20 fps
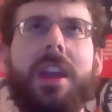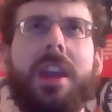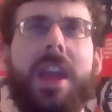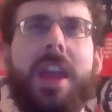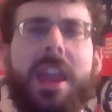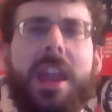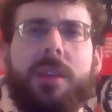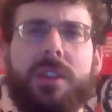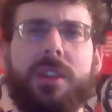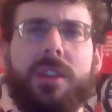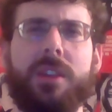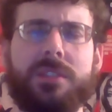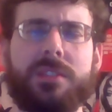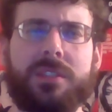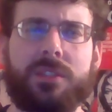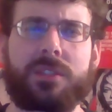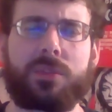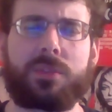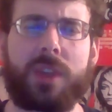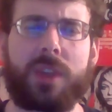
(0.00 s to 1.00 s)
anyone
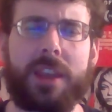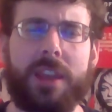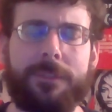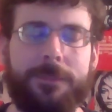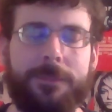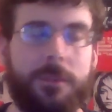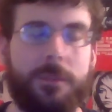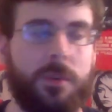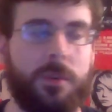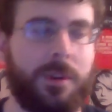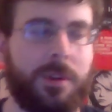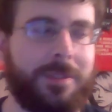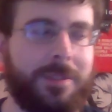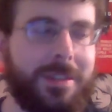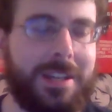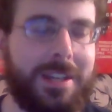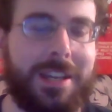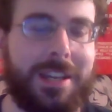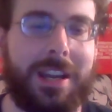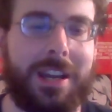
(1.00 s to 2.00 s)
else's credit for,
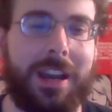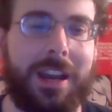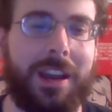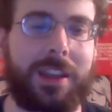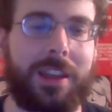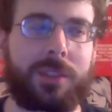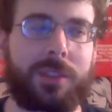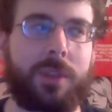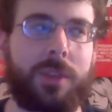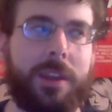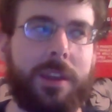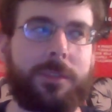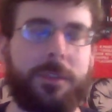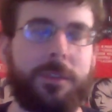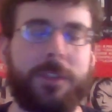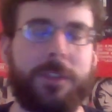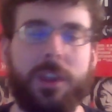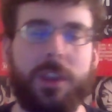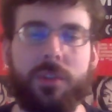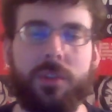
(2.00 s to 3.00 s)
the credit for
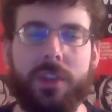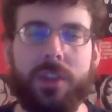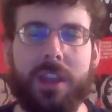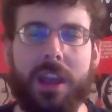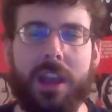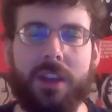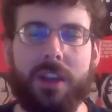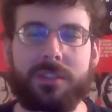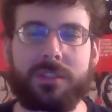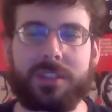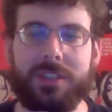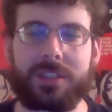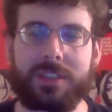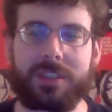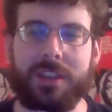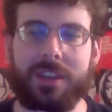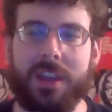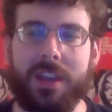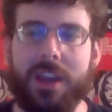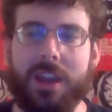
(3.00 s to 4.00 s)
figuring out.
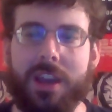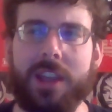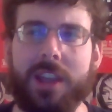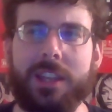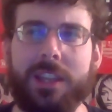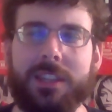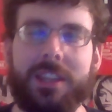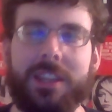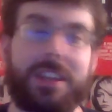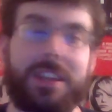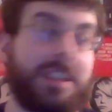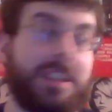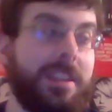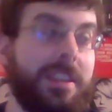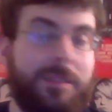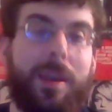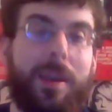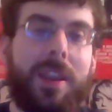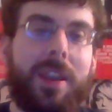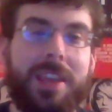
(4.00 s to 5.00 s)
I'd like to, and
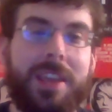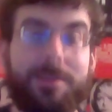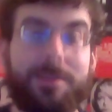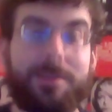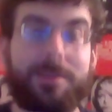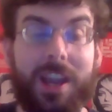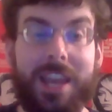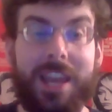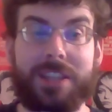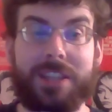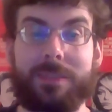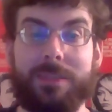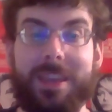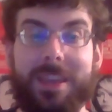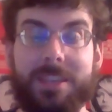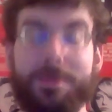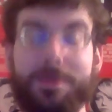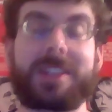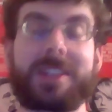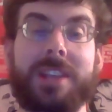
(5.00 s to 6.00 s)
he'd probably actually
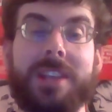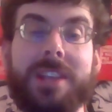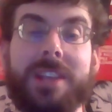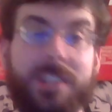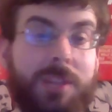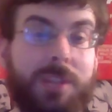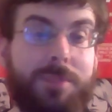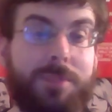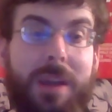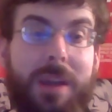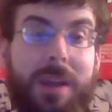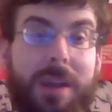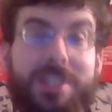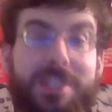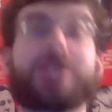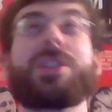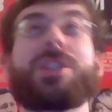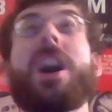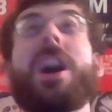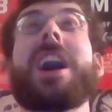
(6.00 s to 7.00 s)
make Space Godzilla a
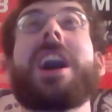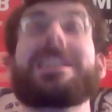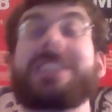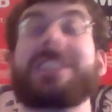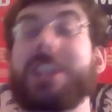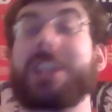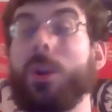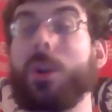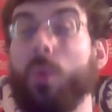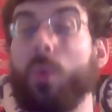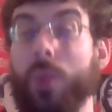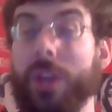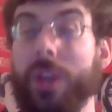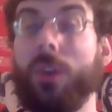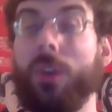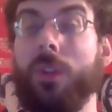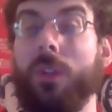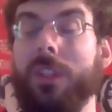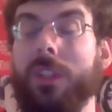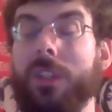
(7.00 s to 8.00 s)
proposition. Honestly, in a
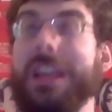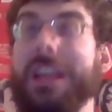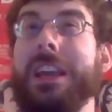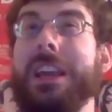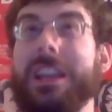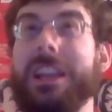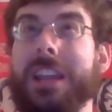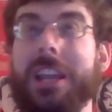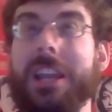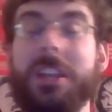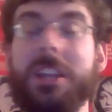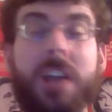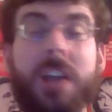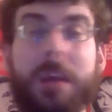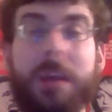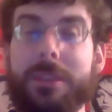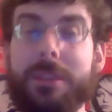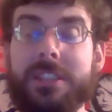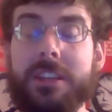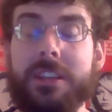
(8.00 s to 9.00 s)
real kind of
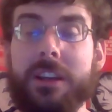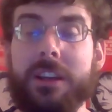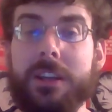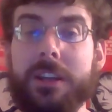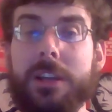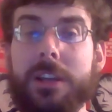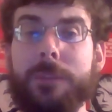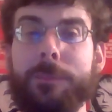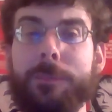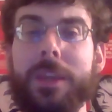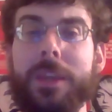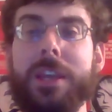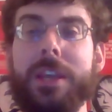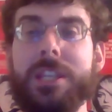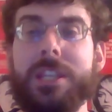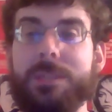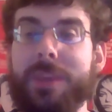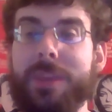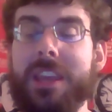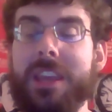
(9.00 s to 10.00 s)
comic scenario,
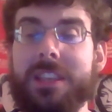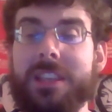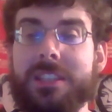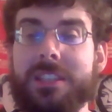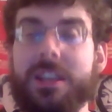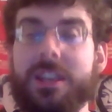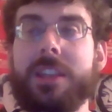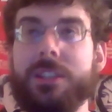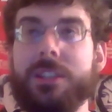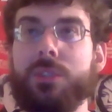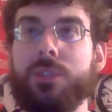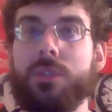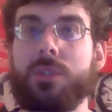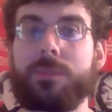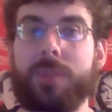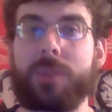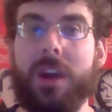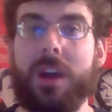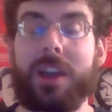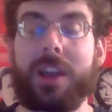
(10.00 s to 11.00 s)
Space Godzilla
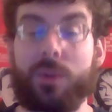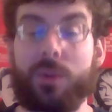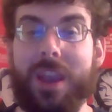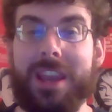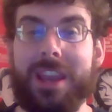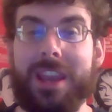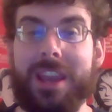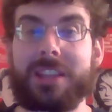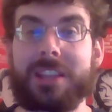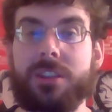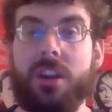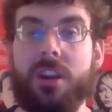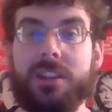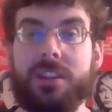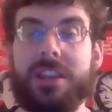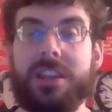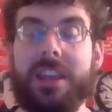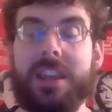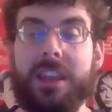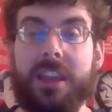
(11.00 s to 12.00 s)
would probably recognize
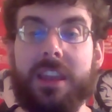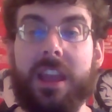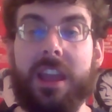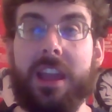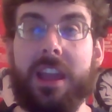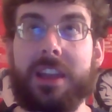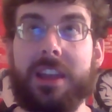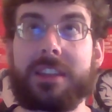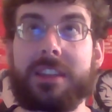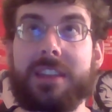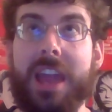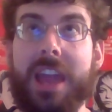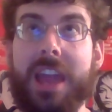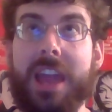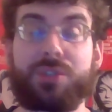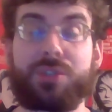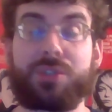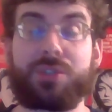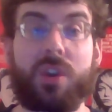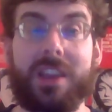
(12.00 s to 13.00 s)
Darkseid and
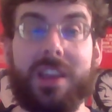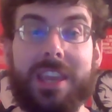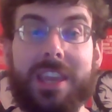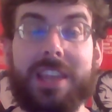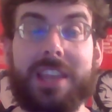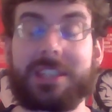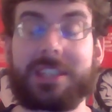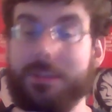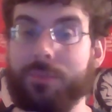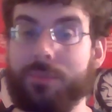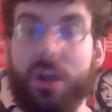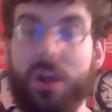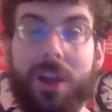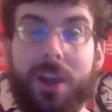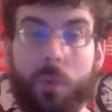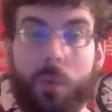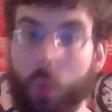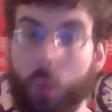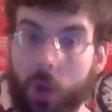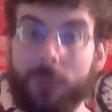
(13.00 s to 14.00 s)
how strong he is, and
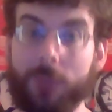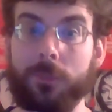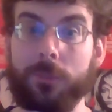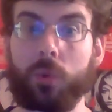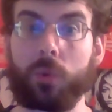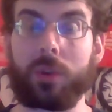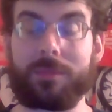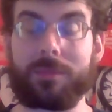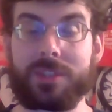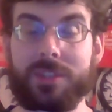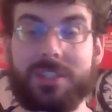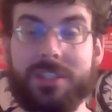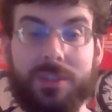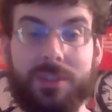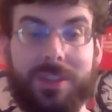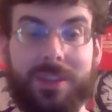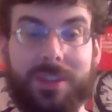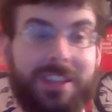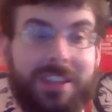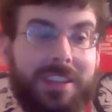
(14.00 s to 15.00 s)
probably work for him just so
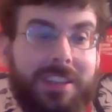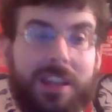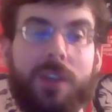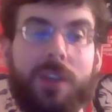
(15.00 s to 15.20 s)
he can,